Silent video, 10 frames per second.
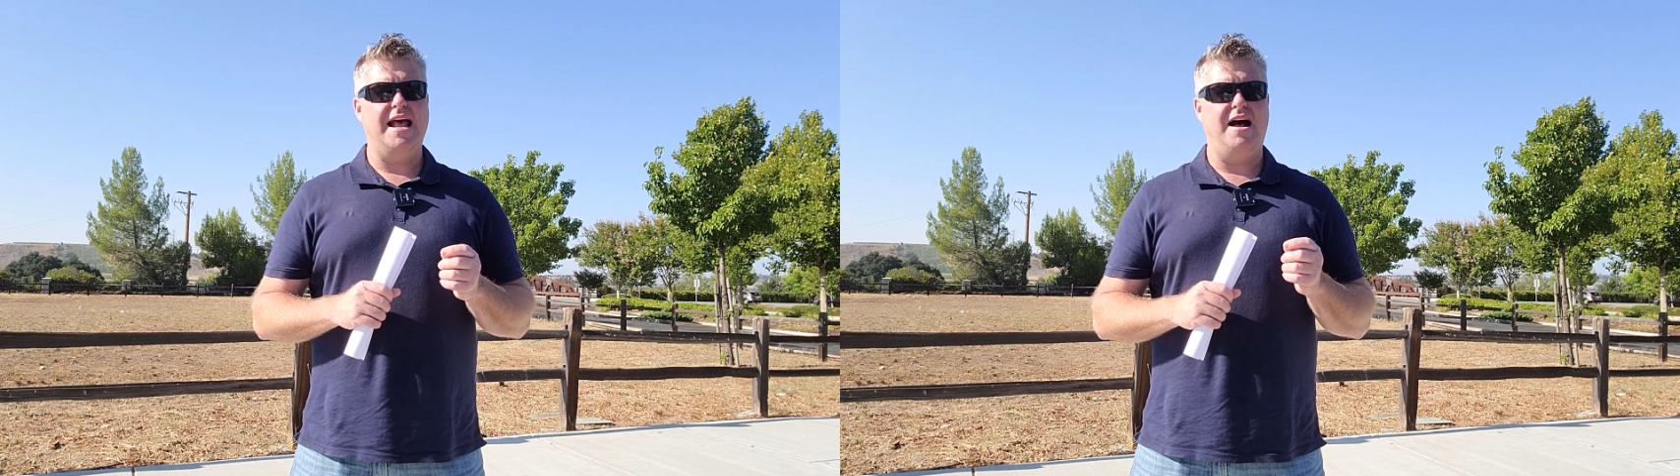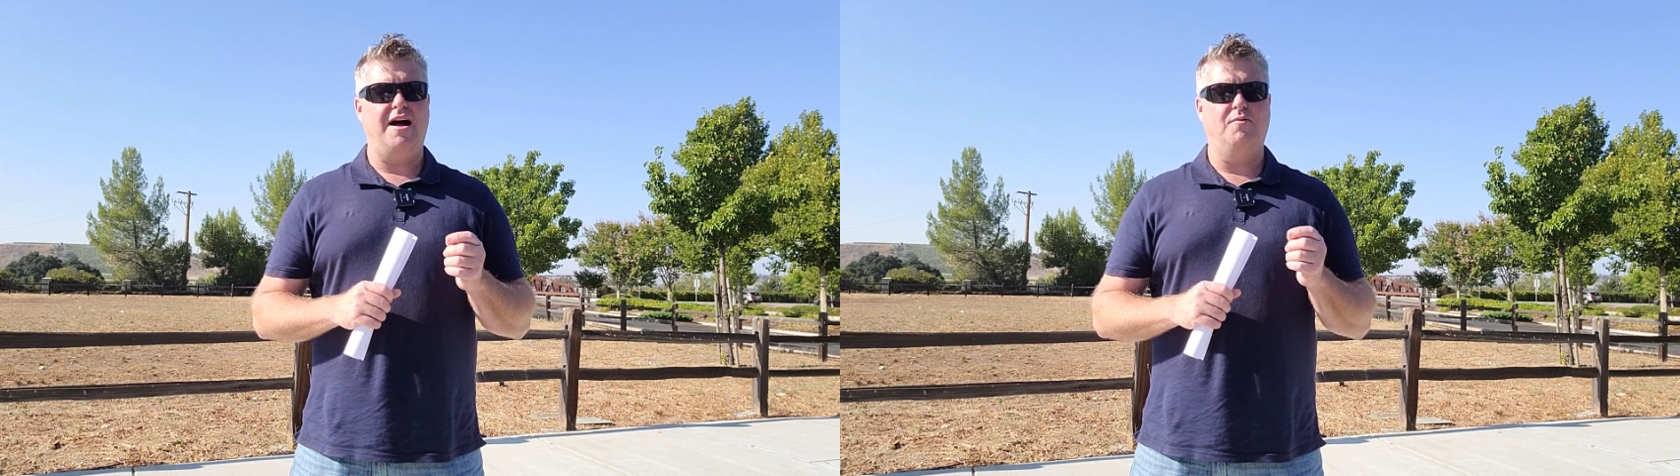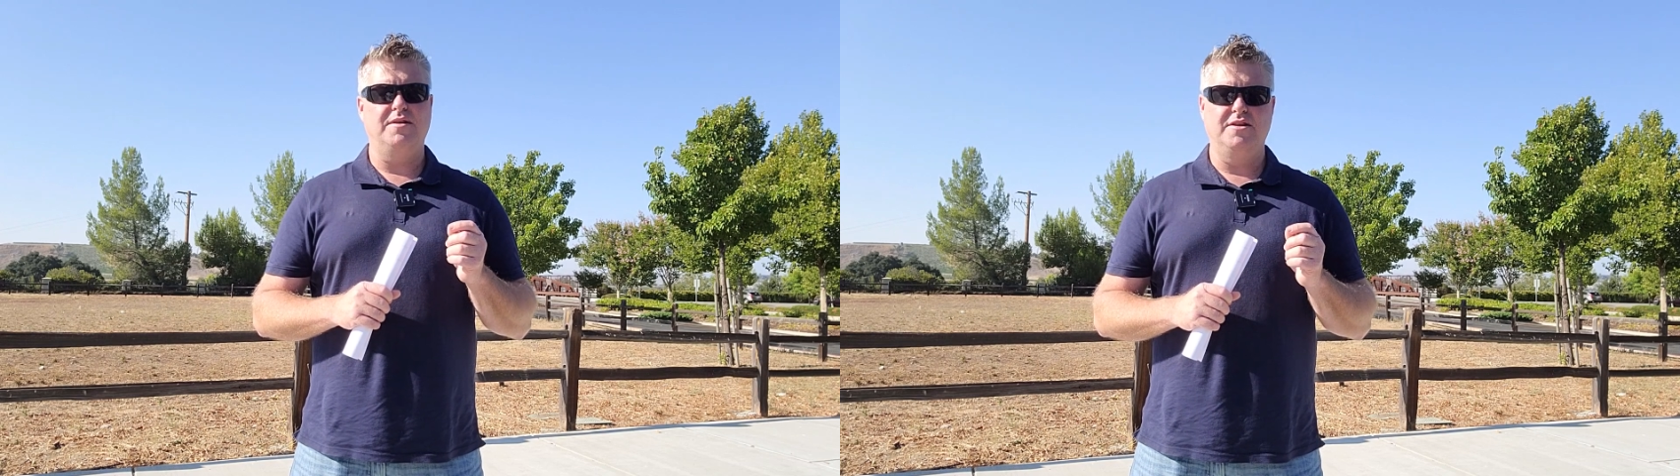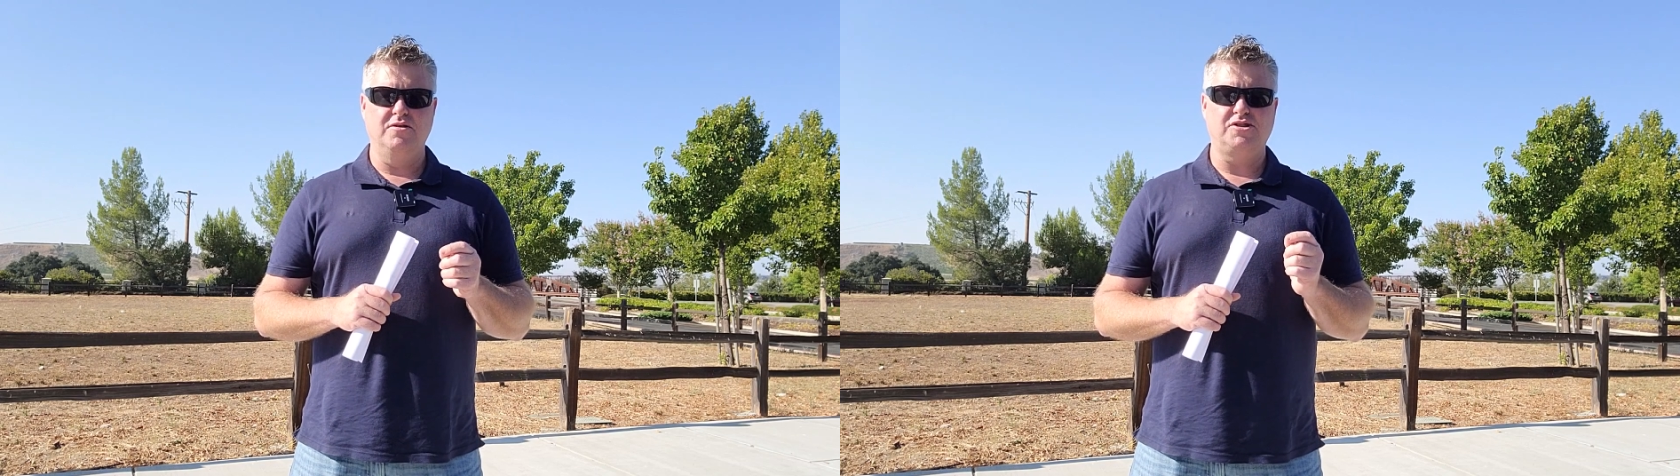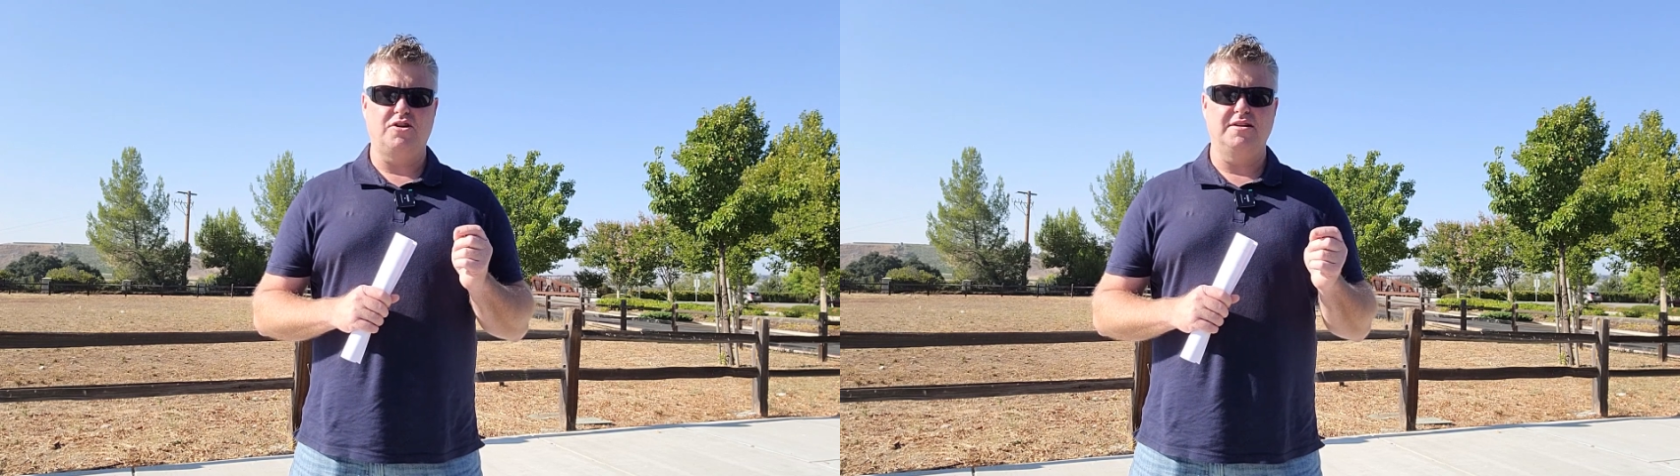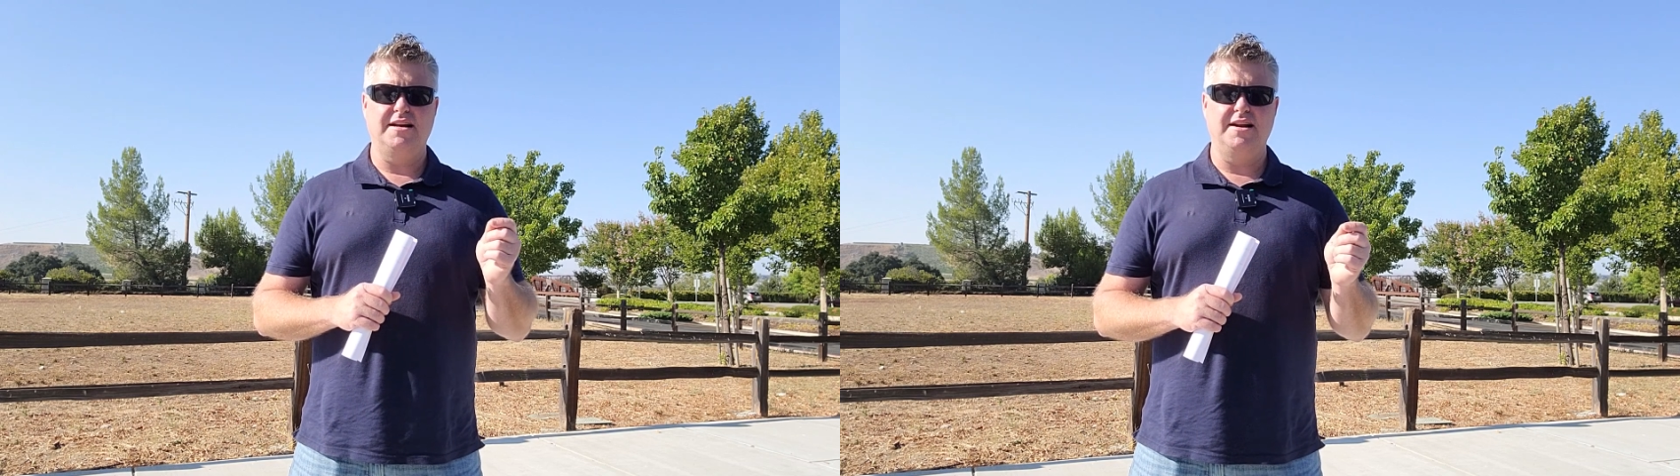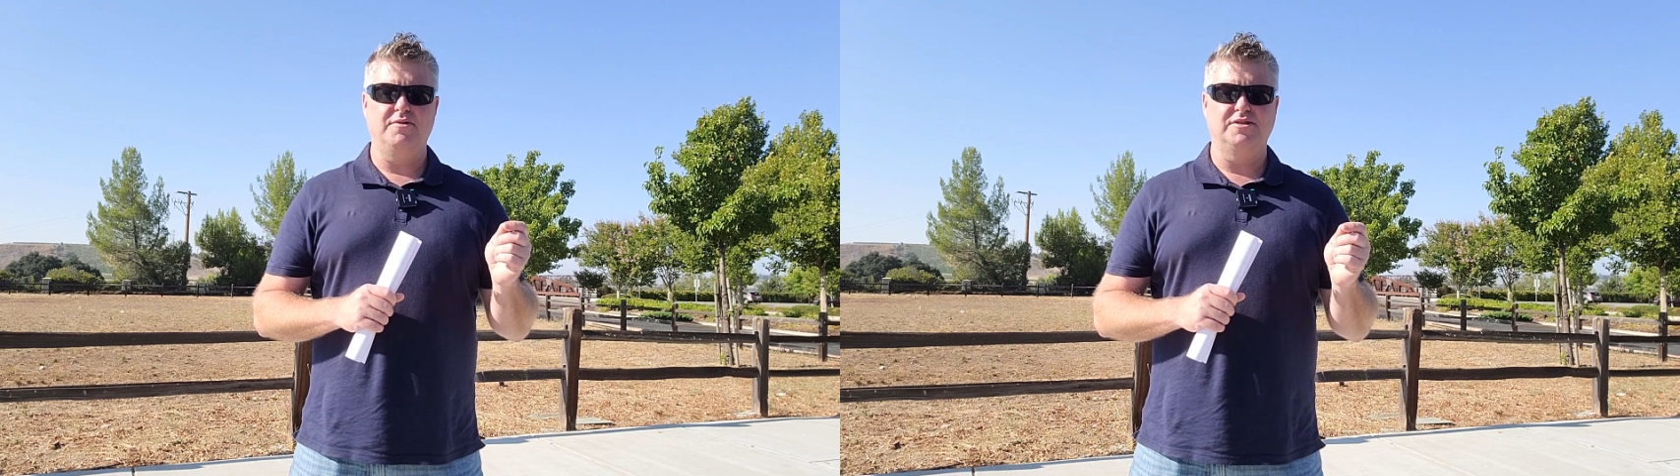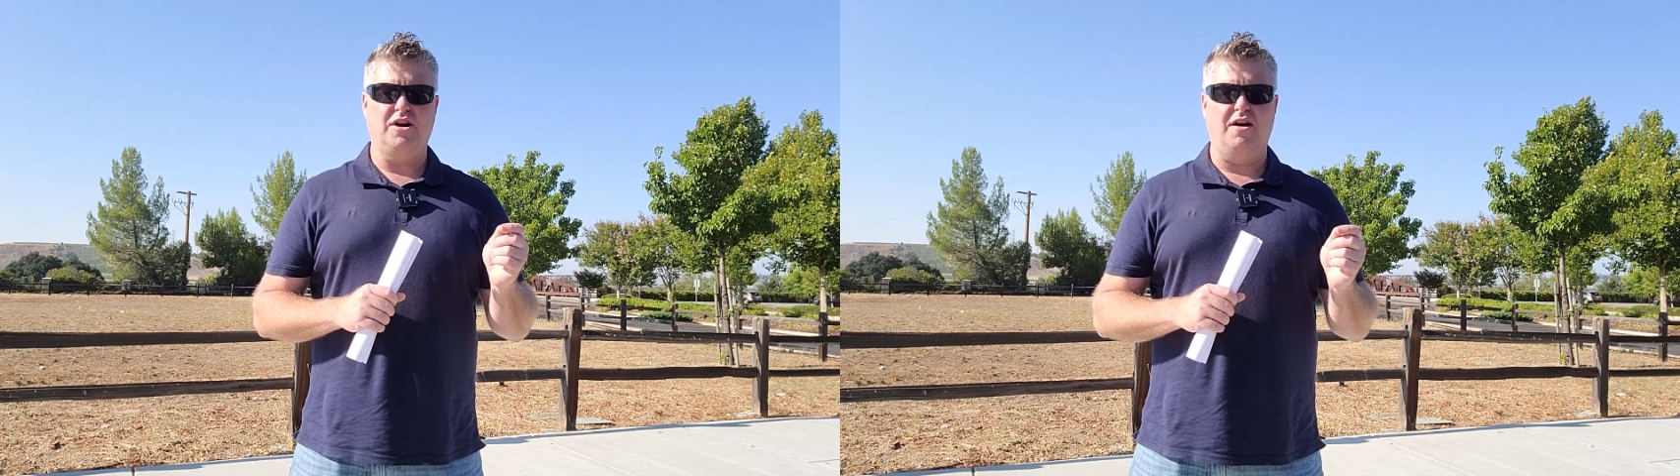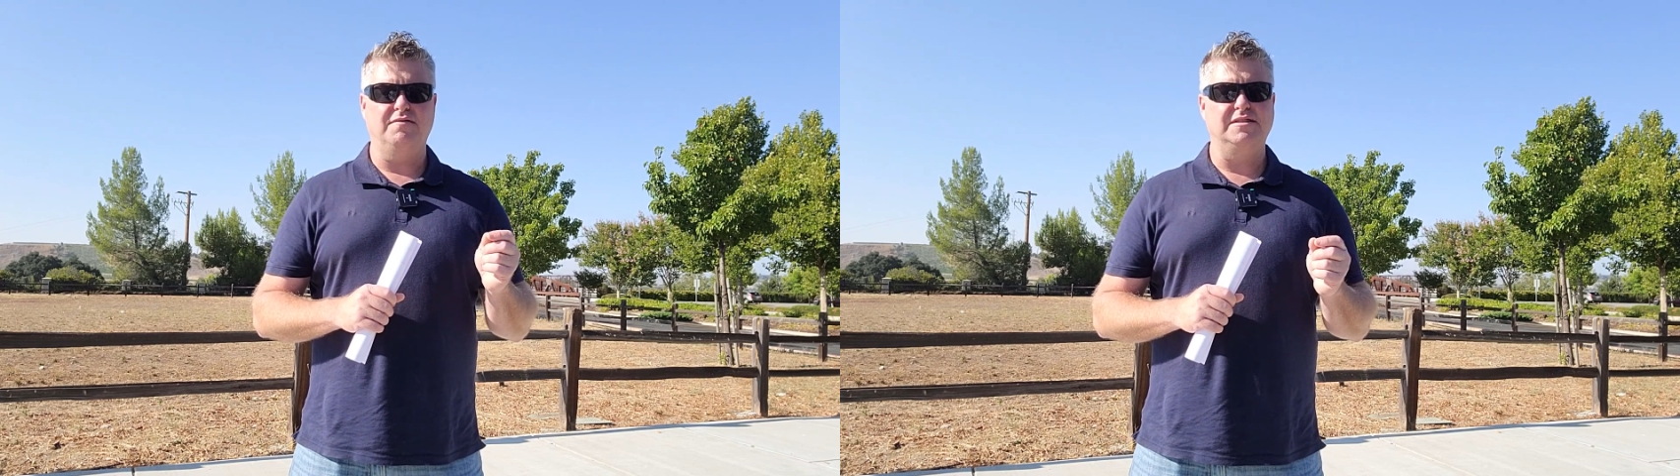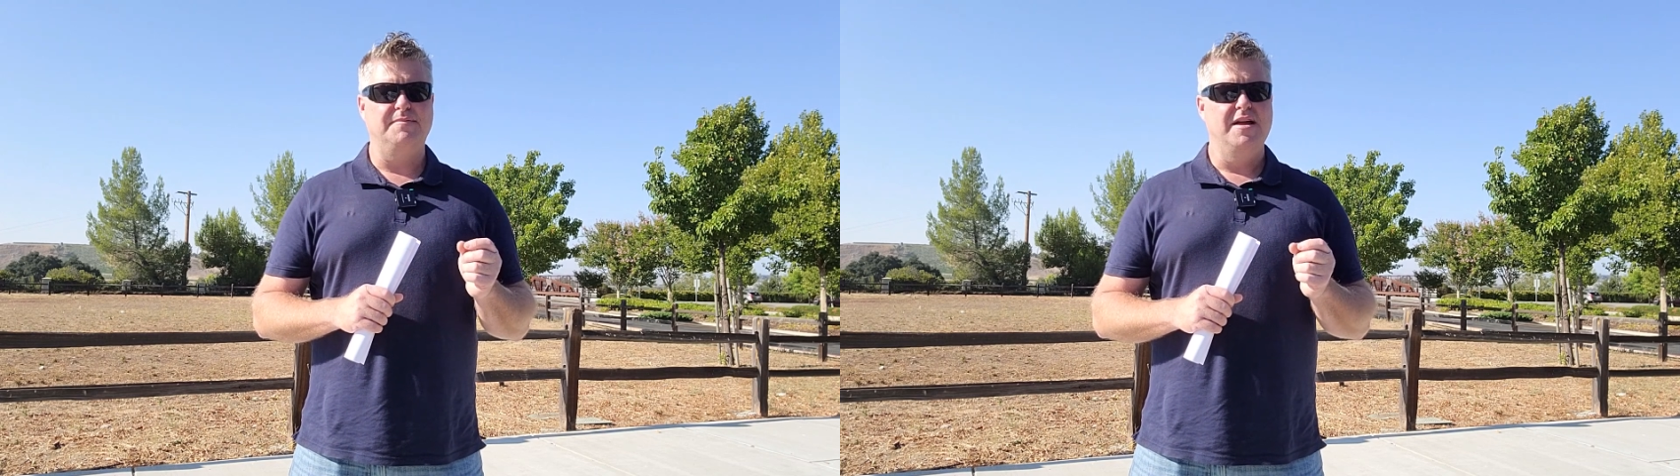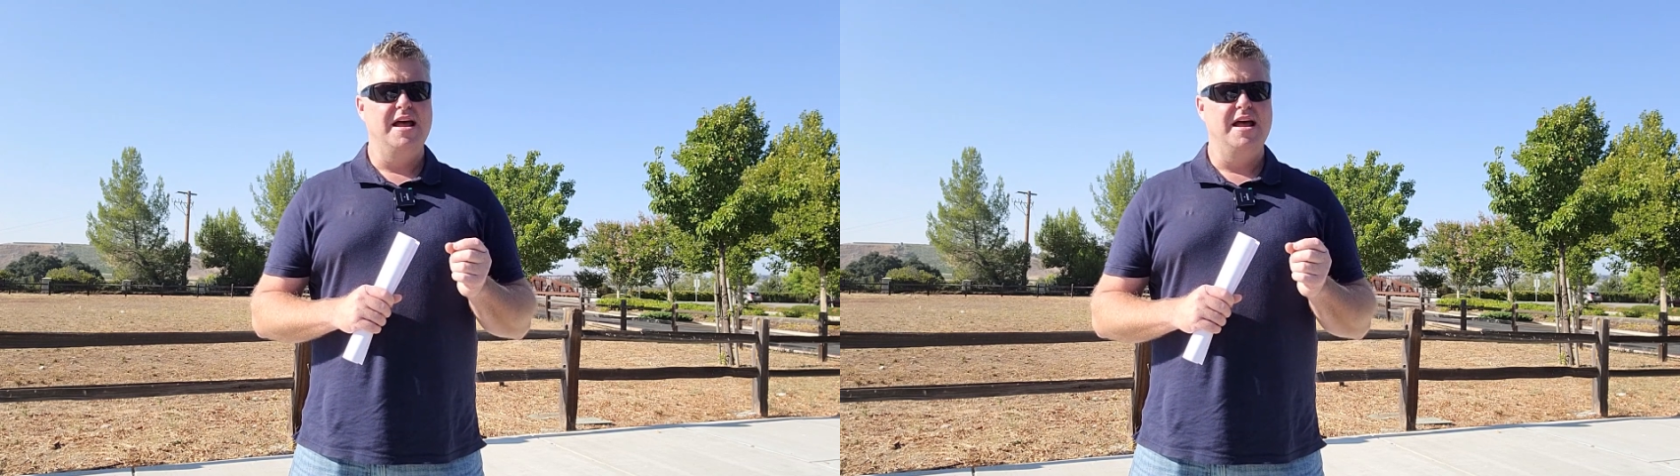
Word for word: uh, when those start getting resolved,